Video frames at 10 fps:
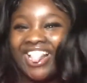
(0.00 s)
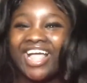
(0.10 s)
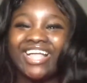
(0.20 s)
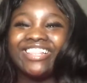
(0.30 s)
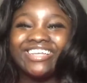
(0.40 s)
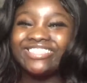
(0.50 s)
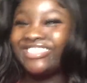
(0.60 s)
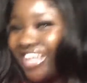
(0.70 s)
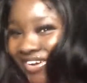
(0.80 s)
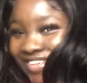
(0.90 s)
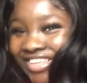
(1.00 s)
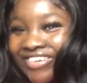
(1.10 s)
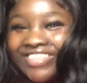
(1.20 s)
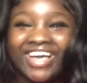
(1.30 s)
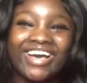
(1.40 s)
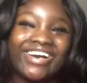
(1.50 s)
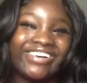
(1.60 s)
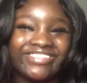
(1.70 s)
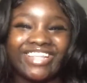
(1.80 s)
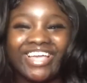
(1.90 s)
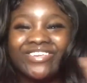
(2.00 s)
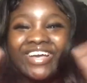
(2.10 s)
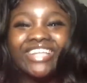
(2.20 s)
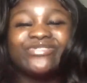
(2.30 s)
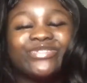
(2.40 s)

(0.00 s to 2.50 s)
I look so cute, y'all. Thank you guys for